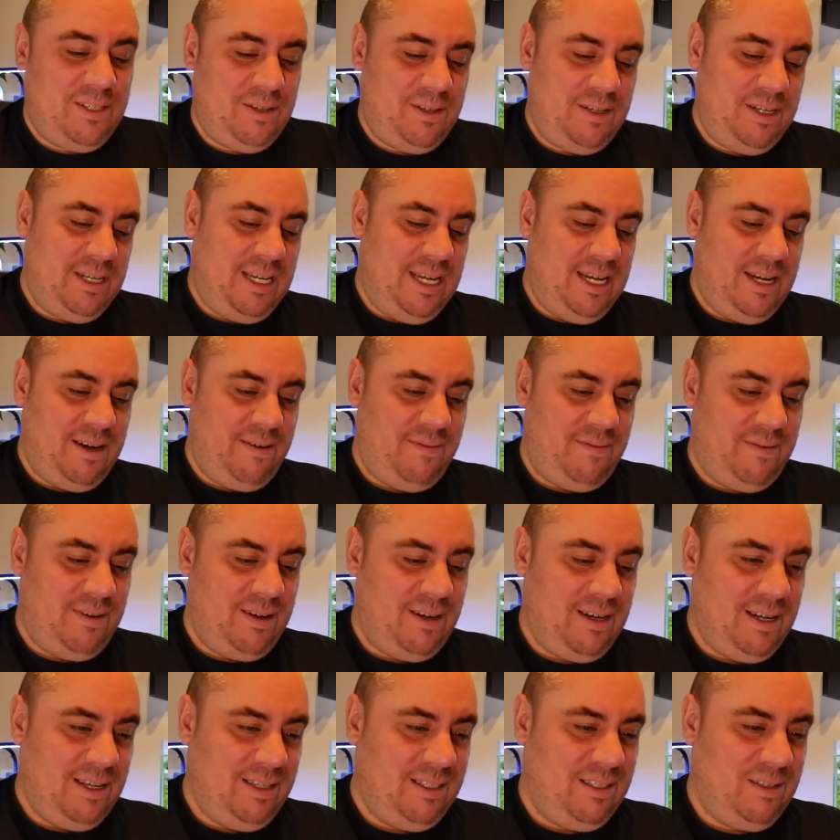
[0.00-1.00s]
on here
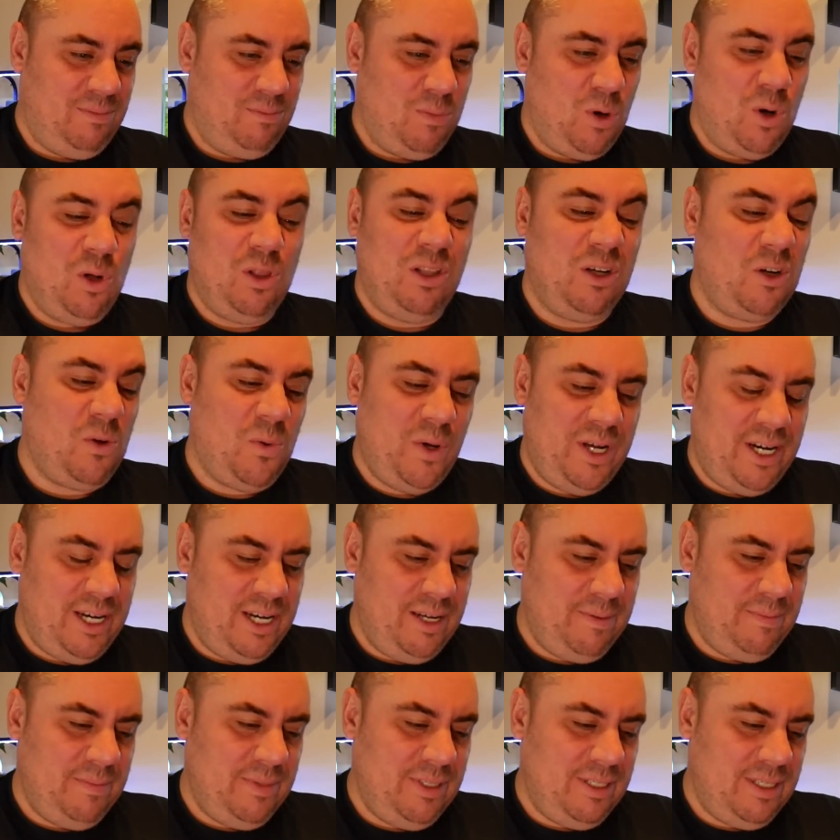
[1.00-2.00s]
for small
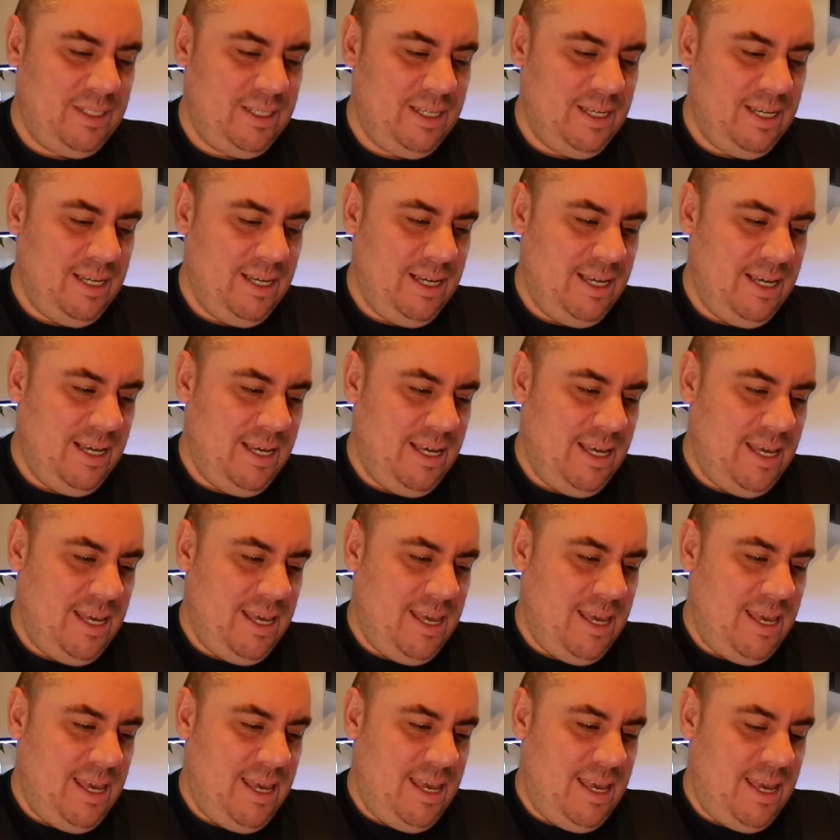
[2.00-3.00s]
aquariums,
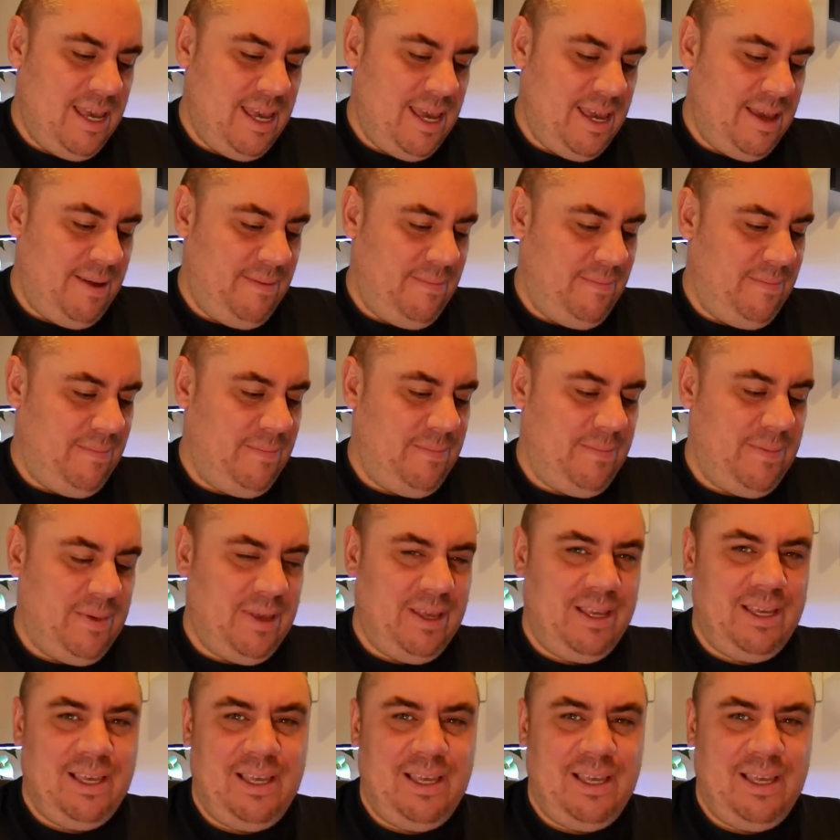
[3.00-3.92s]
but